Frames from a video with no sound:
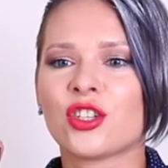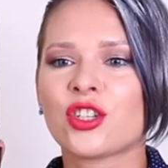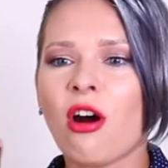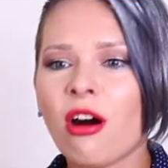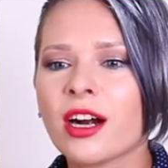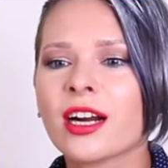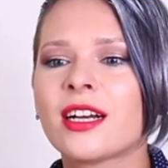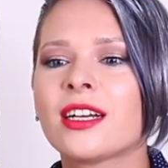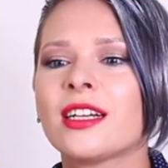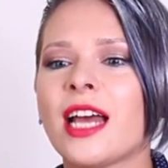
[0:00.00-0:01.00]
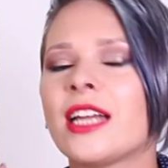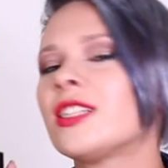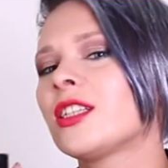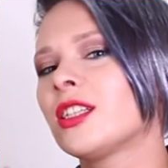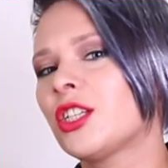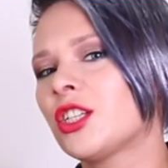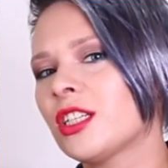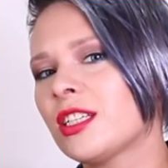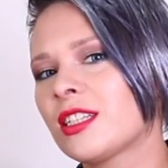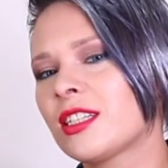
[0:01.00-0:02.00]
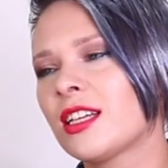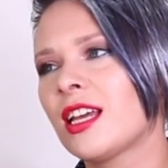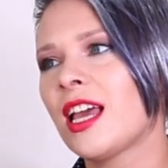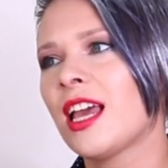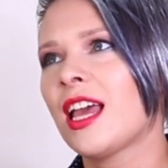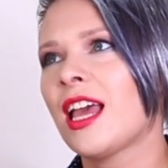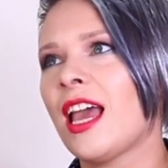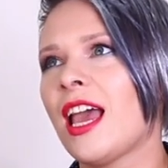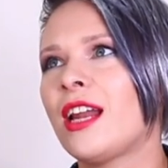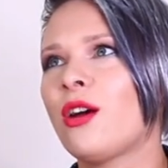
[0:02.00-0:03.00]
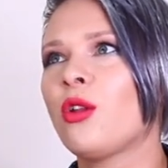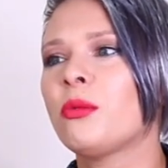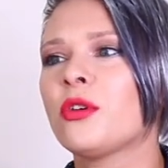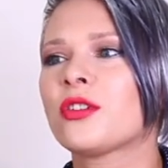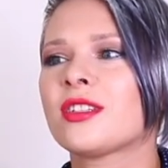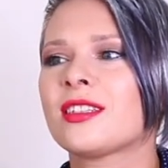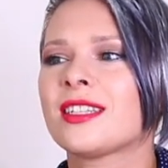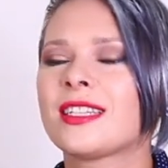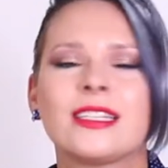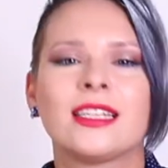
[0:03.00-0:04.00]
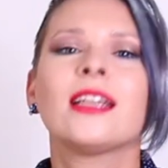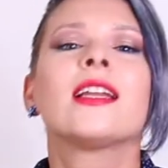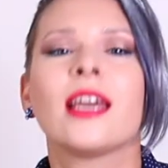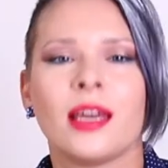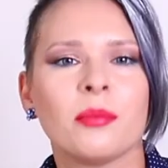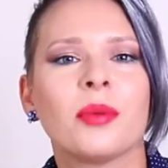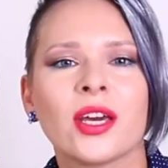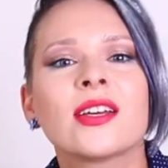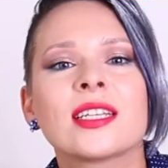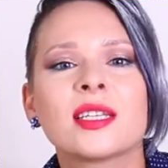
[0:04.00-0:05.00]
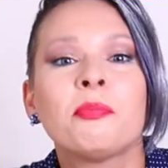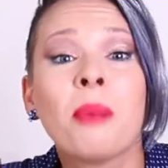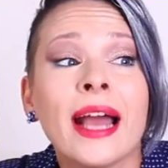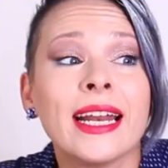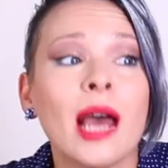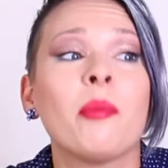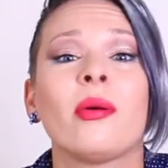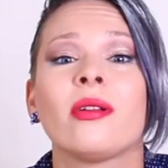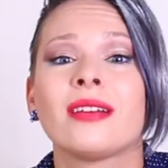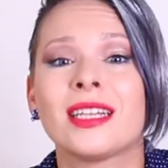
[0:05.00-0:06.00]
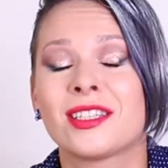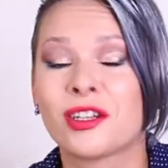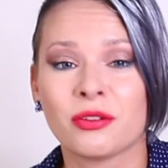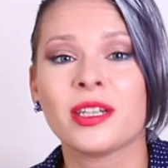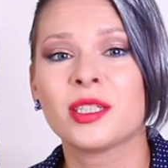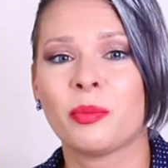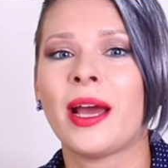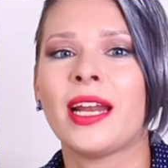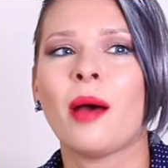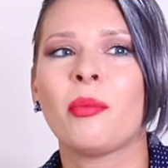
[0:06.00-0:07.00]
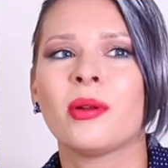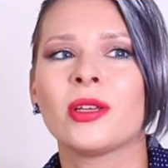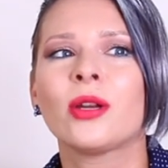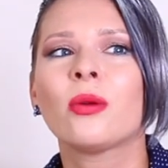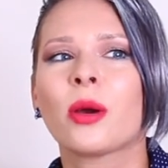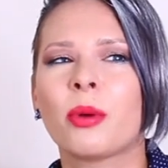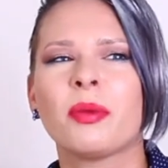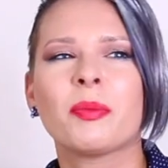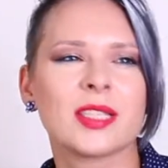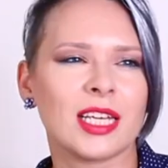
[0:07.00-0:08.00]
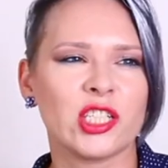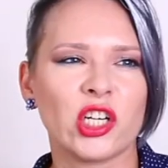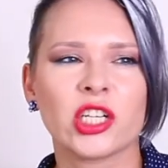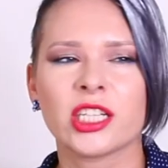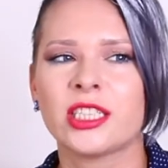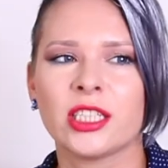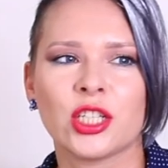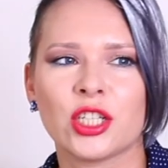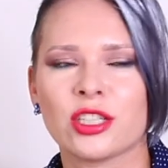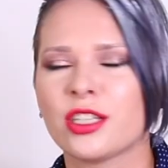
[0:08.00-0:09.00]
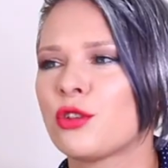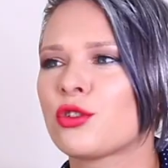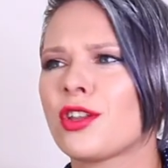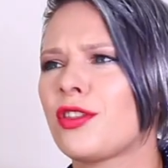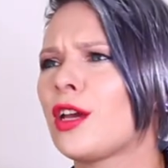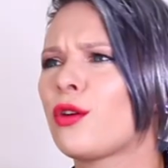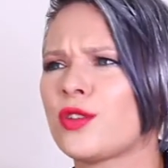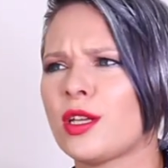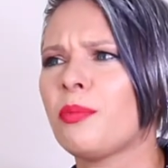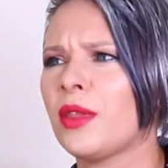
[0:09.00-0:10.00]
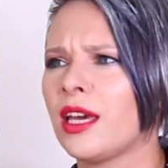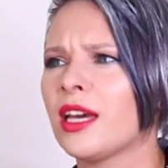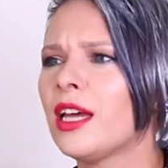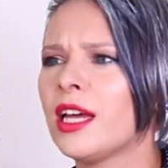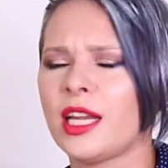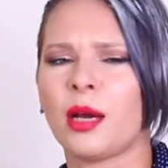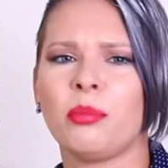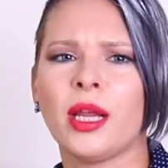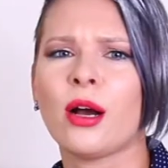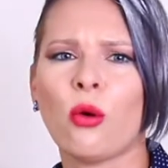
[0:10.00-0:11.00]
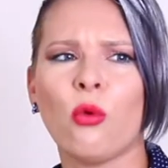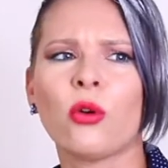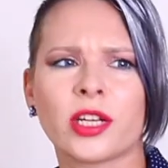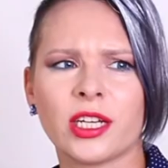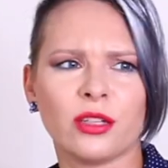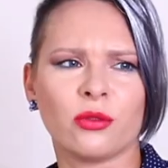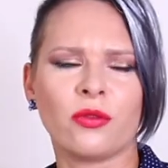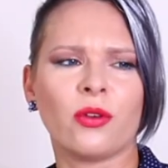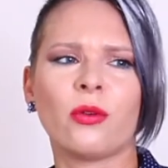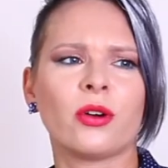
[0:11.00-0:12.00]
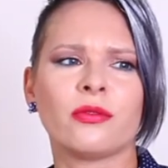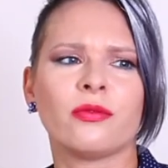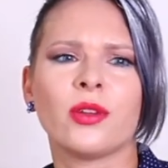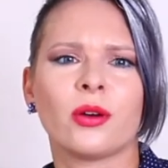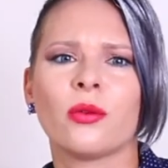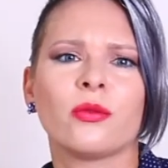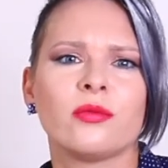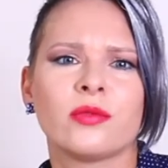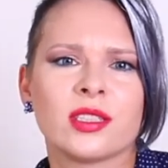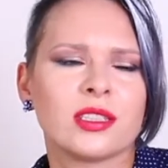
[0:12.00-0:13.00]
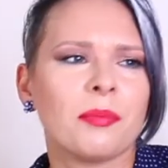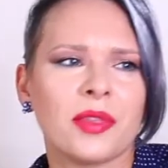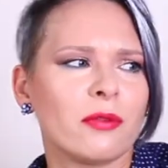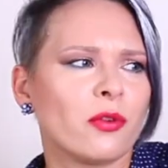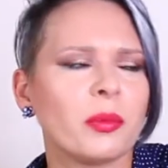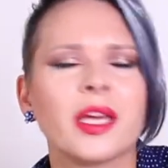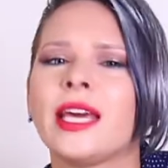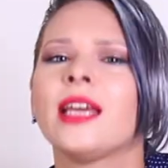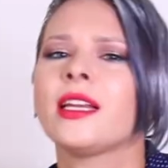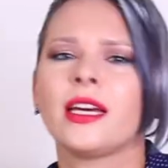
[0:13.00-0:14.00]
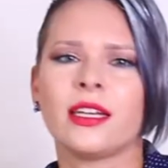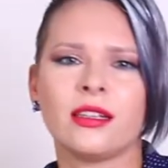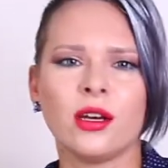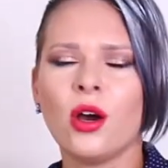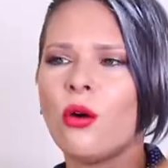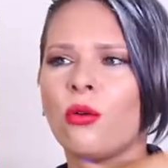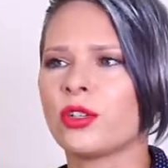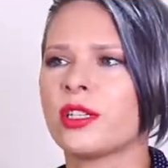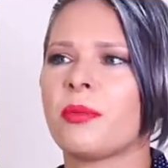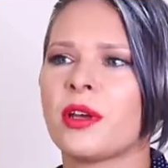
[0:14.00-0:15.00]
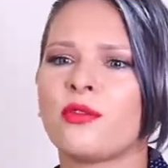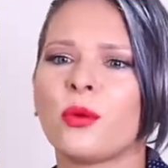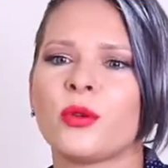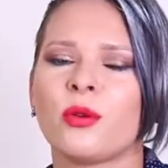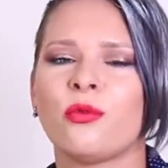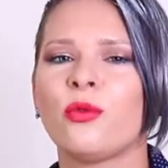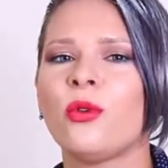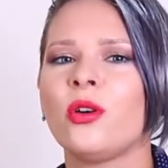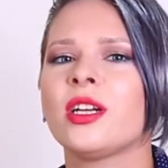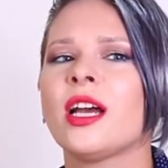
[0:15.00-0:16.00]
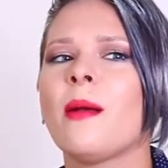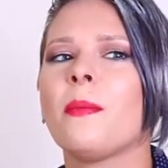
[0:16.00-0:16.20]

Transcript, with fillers: dark and delicious and almost silly because it's pineapple it's grilled pineapple you know like when people say dark and delicious they usually think of something like black orchid or, or you know something from Kilian or something from Tom Ford